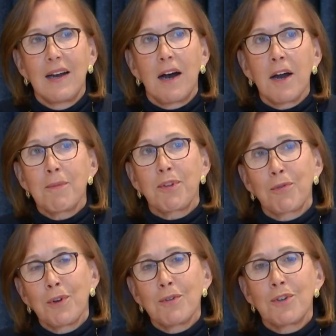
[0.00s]
I'm
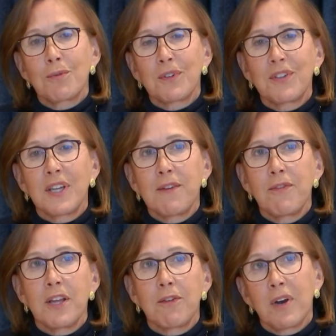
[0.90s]
thrilled to
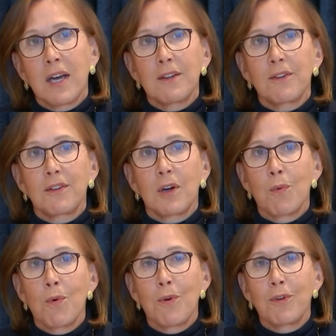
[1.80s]
receive the Advance
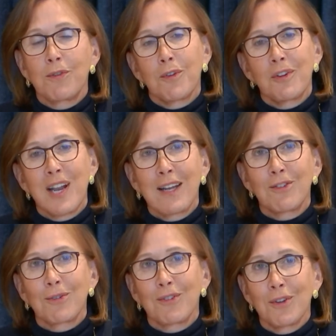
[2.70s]
Award for
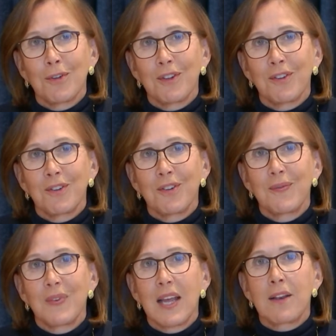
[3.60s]
Financial
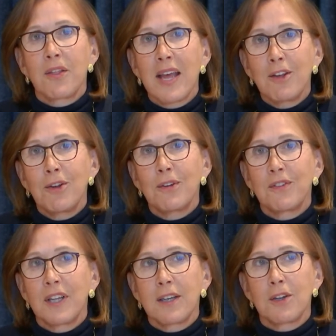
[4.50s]
Services, and thank you to
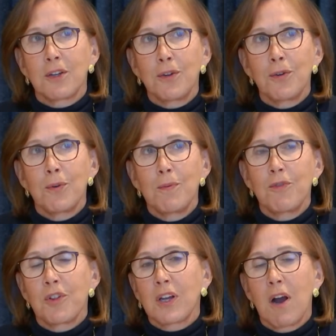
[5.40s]
Senator Hume
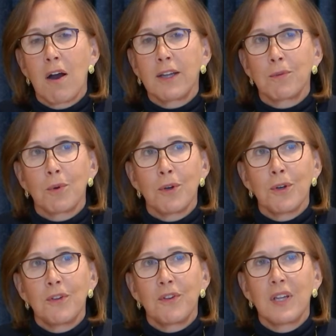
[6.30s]
for the kind
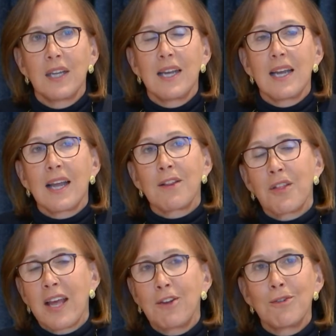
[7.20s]
words, and
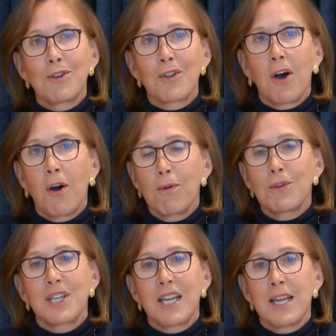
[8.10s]
thank you to the whole
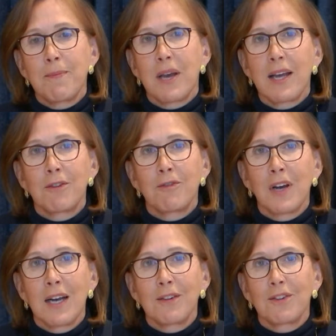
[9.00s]
team at
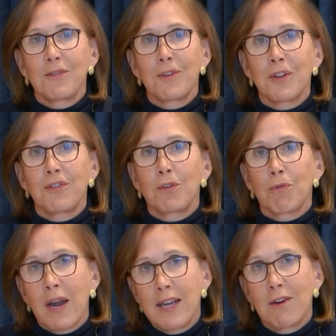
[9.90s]
Advance for this
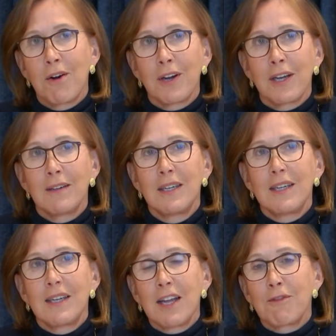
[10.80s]
great honour
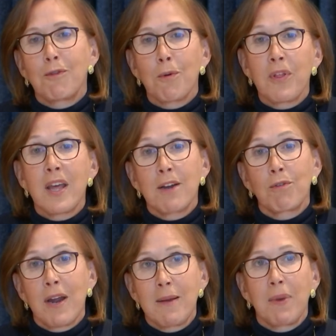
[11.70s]
and for their
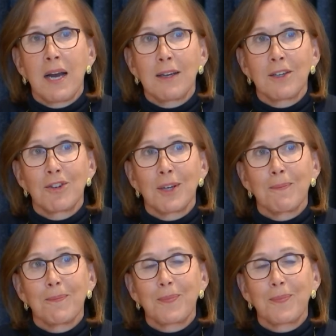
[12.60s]
great partnership.